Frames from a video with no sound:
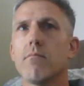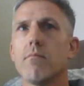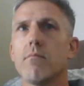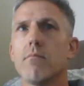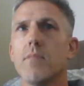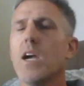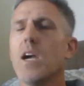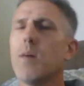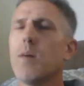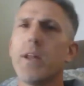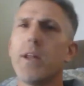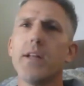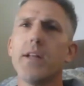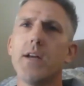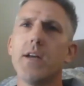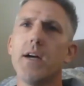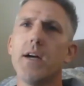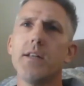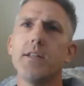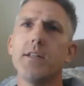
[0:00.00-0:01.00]
Yeah, but
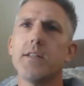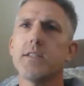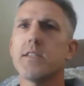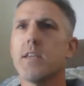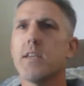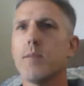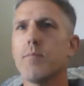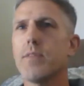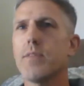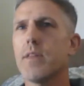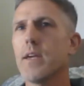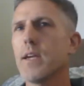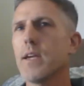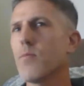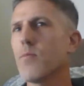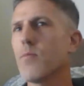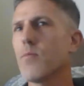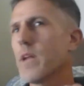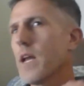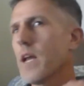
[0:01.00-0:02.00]
I did the same
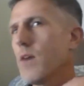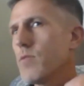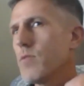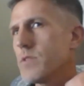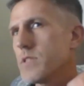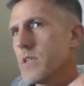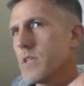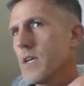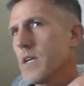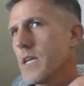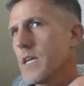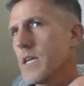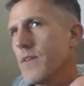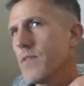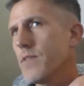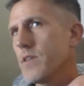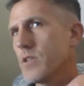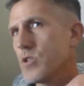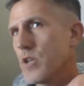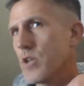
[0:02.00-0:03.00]
thing when I was
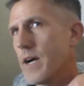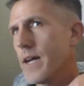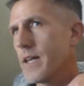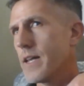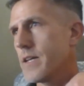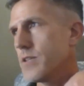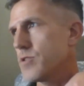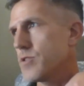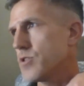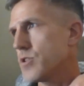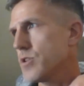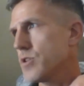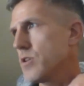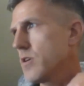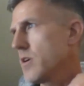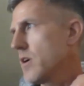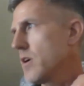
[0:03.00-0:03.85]
given the challenge.